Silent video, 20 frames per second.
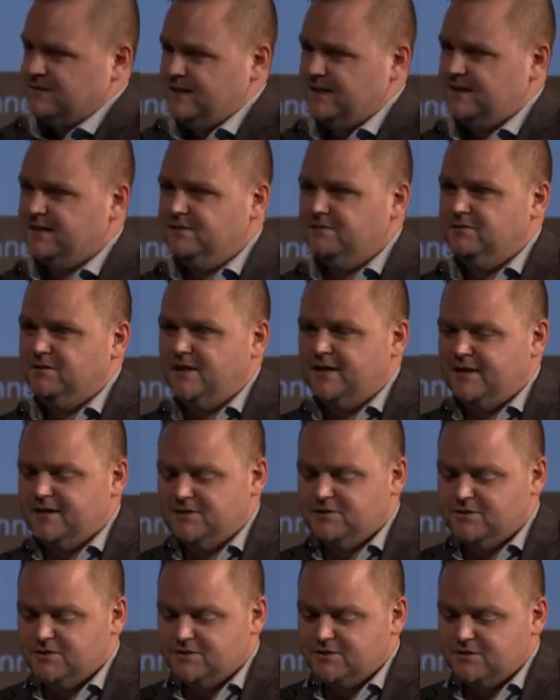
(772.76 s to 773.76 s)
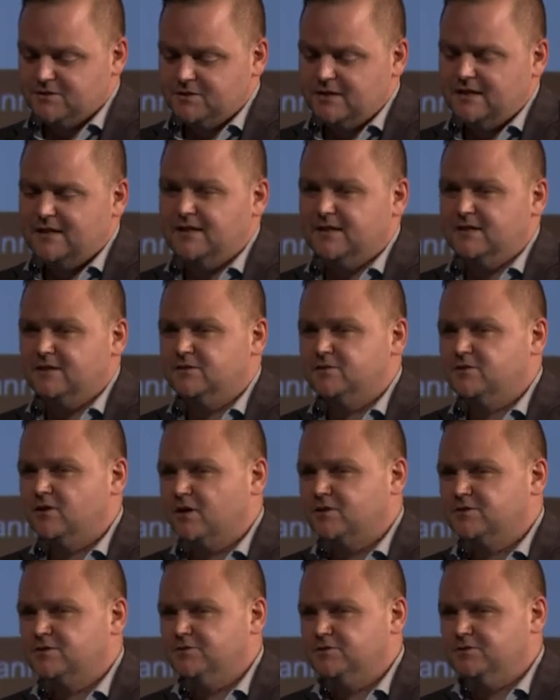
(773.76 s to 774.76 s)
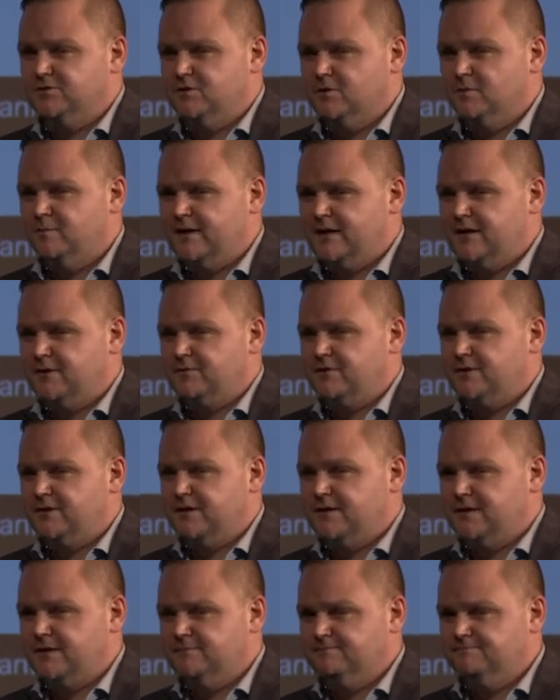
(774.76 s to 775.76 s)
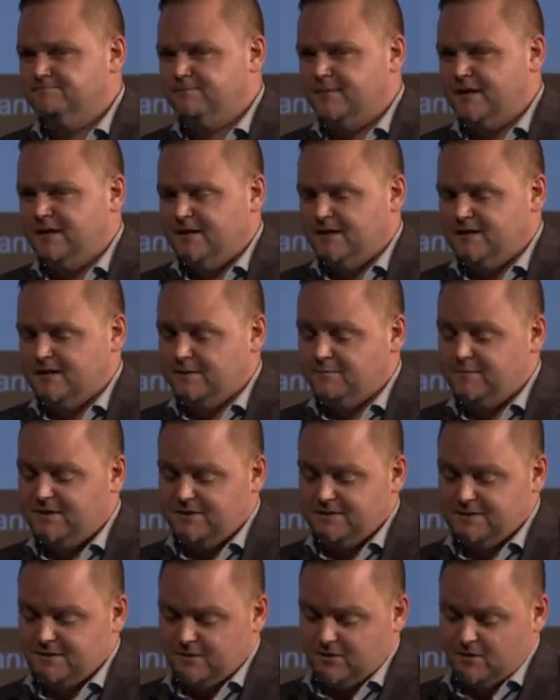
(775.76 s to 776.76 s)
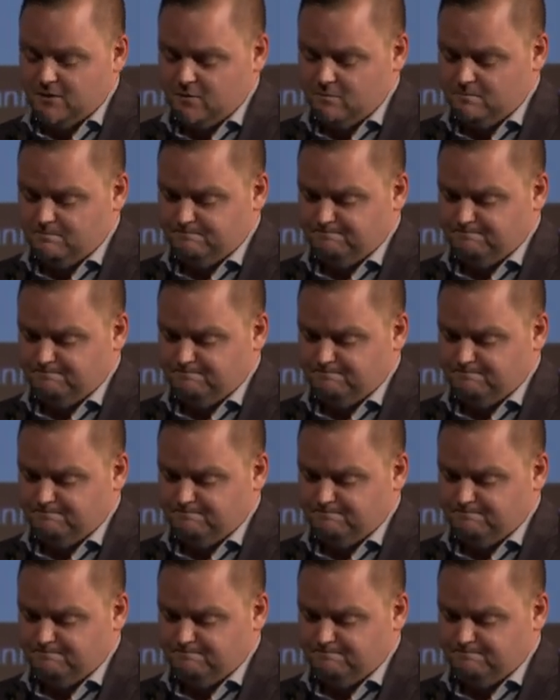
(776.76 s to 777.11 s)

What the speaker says: that I just talked to you about a minute ago.